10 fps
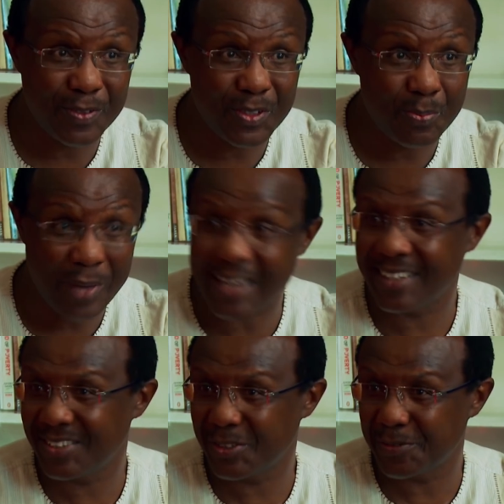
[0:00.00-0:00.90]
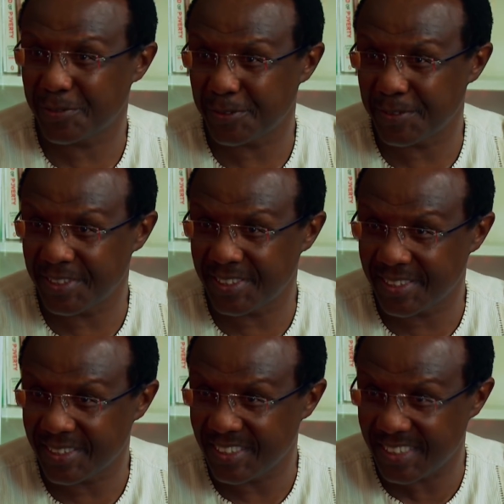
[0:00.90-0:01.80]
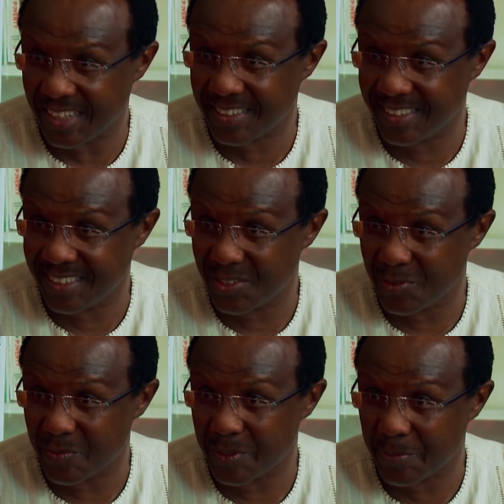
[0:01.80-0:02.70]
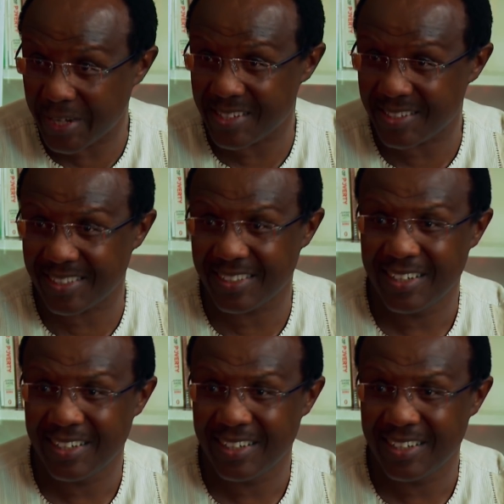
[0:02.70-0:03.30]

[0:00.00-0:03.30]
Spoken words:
this baggage of these injustices from the past,